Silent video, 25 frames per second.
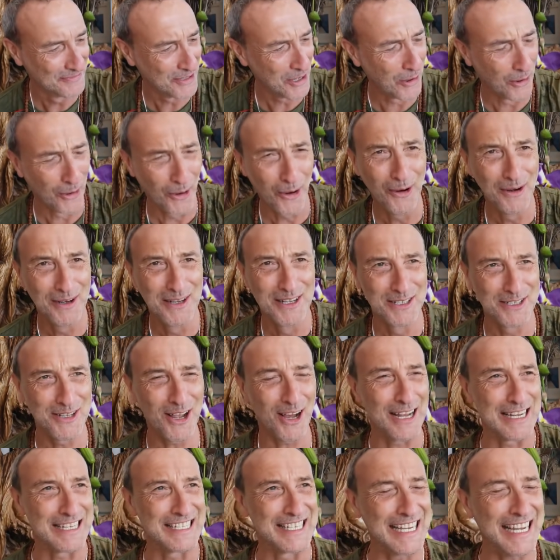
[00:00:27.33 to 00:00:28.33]
no, it's
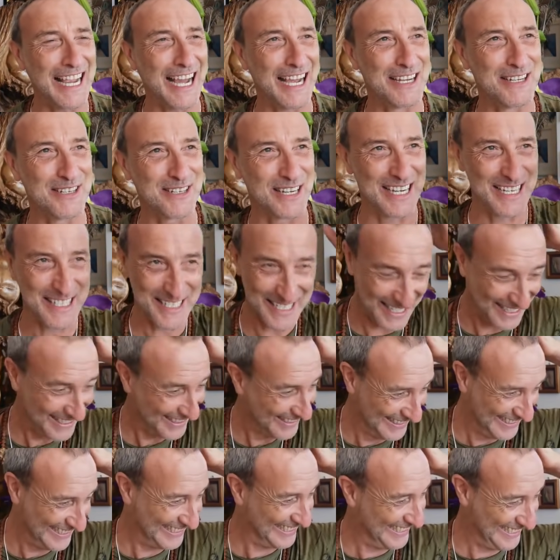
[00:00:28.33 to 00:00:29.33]
not a
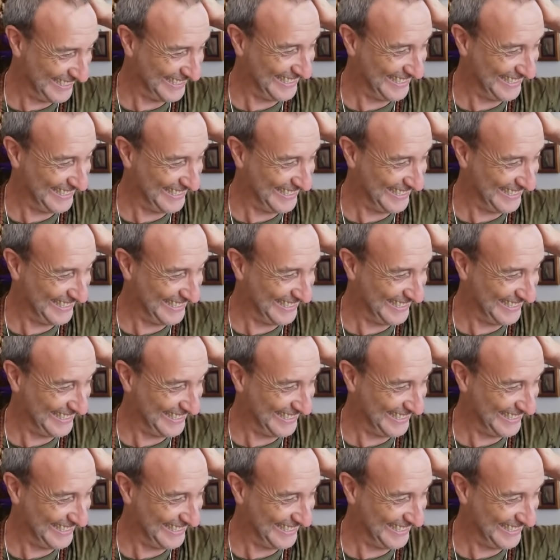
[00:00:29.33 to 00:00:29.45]
dehydrator.